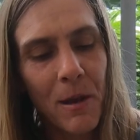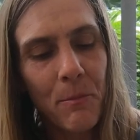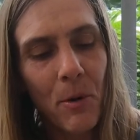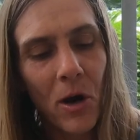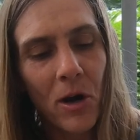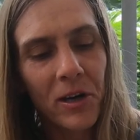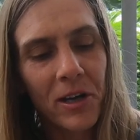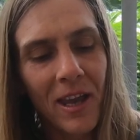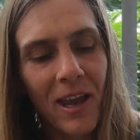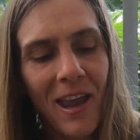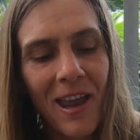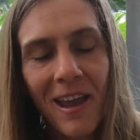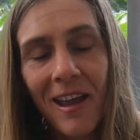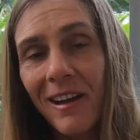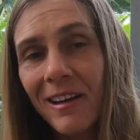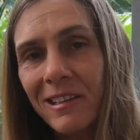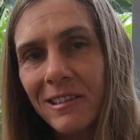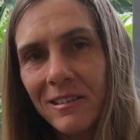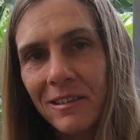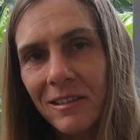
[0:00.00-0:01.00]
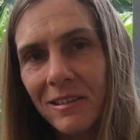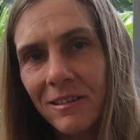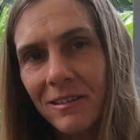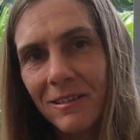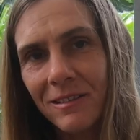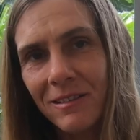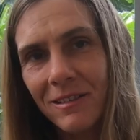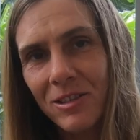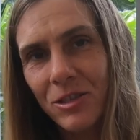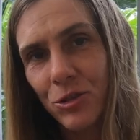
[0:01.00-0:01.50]
park and
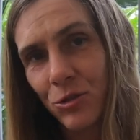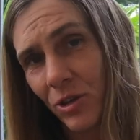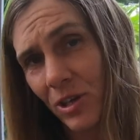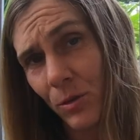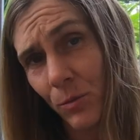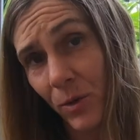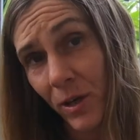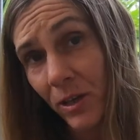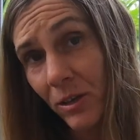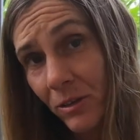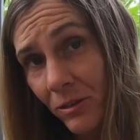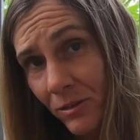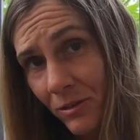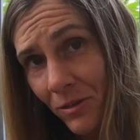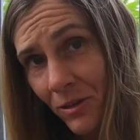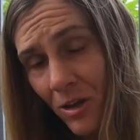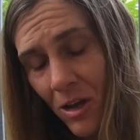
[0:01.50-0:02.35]
street wheel.